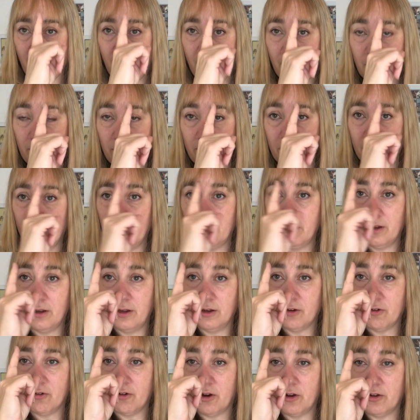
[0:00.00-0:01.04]
up,
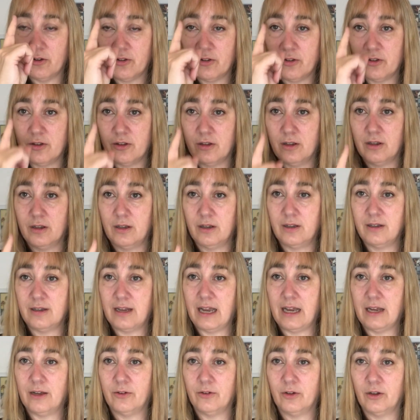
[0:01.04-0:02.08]
across,
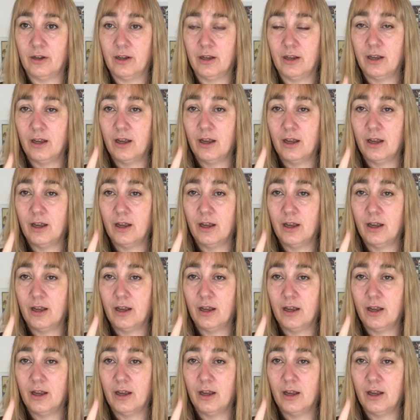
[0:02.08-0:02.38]
down,